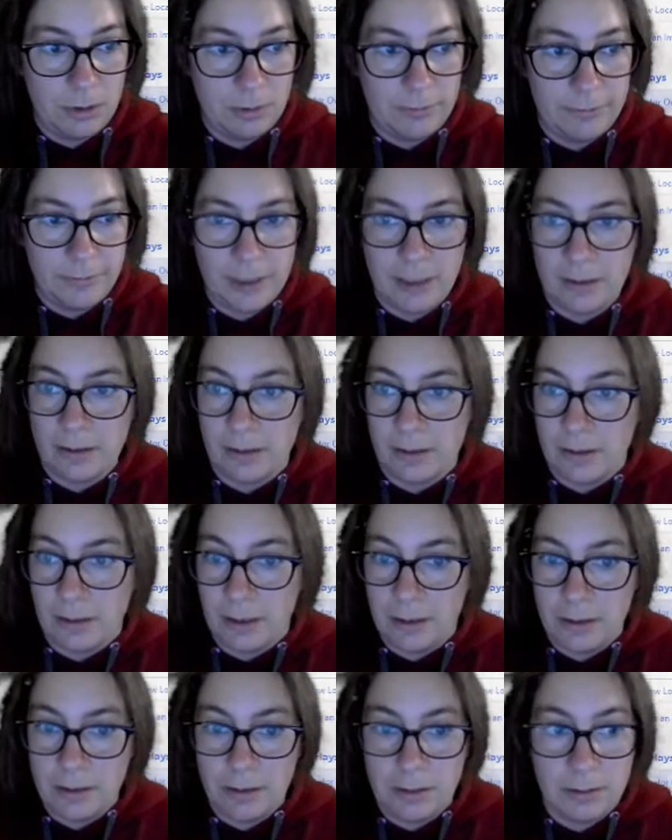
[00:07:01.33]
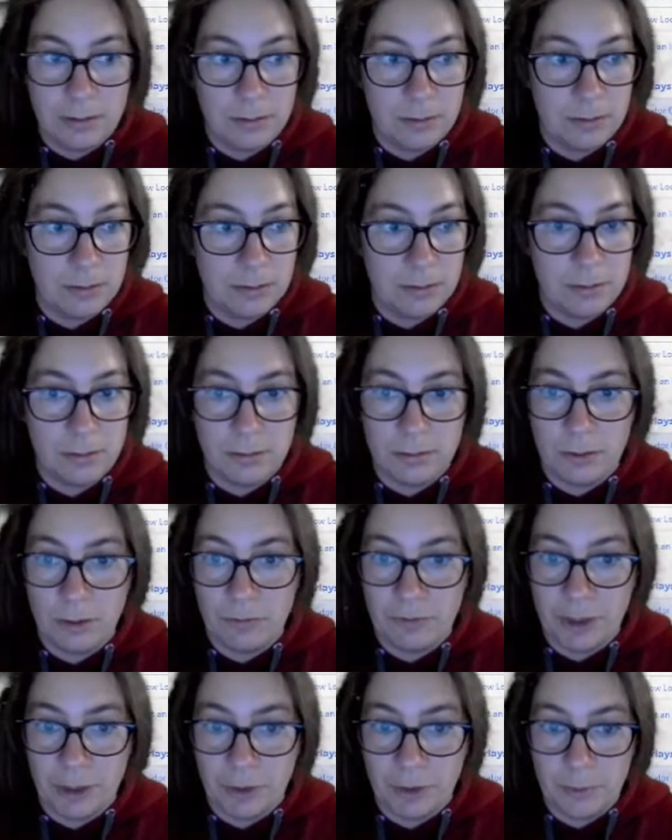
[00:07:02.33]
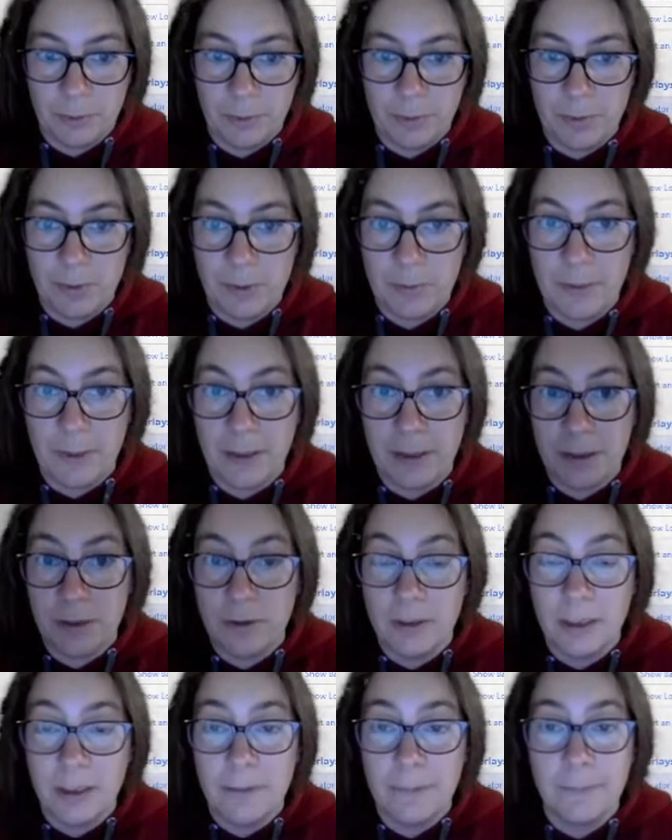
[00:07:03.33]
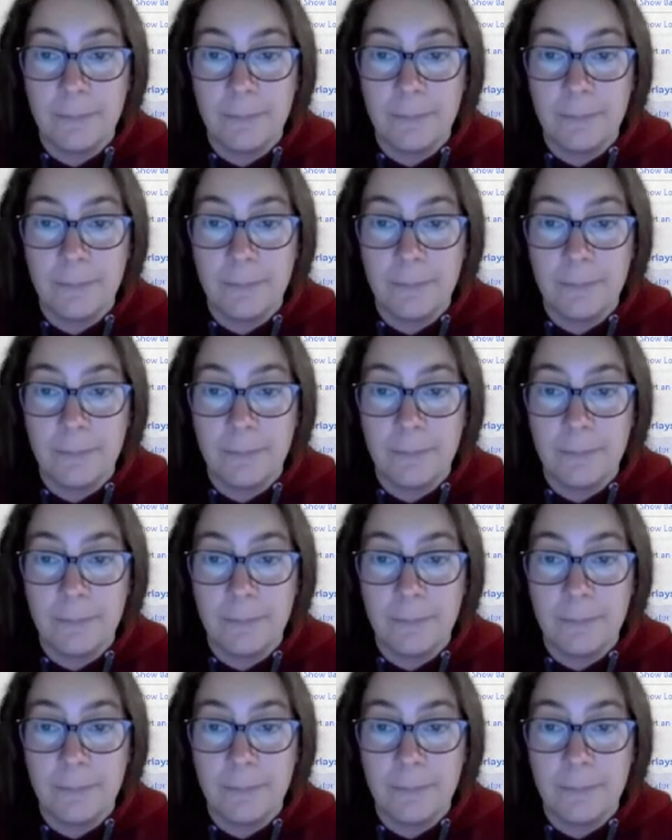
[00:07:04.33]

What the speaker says: As I said, not very good spelling today.